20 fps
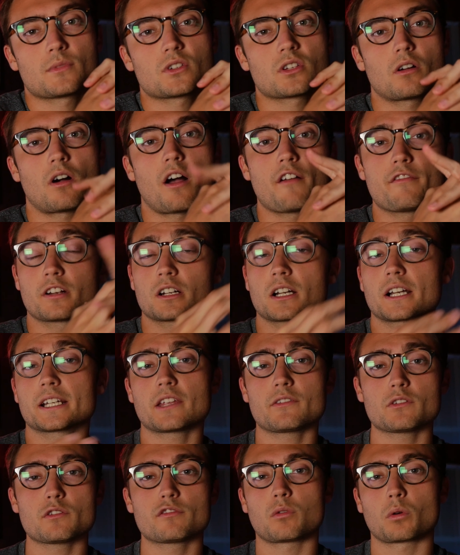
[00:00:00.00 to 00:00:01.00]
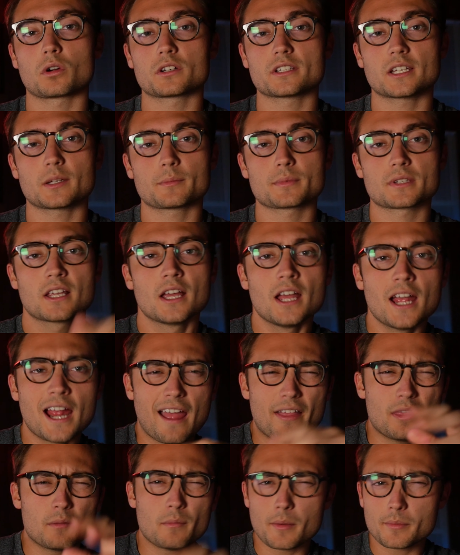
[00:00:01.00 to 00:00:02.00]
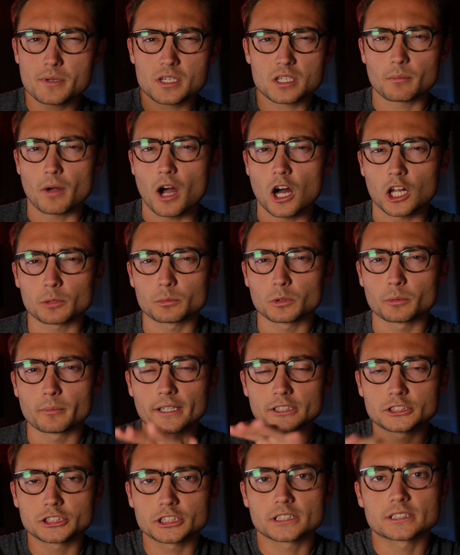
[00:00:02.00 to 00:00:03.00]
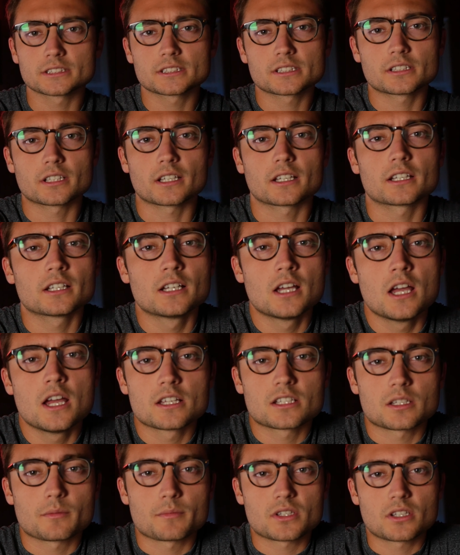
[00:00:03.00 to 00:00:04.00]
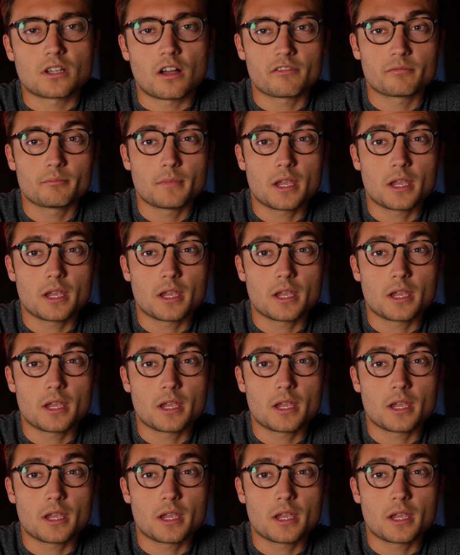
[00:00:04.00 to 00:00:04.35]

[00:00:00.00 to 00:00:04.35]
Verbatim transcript: So I figured I'd give you four tips and then maybe some honorable mentions to some stuff,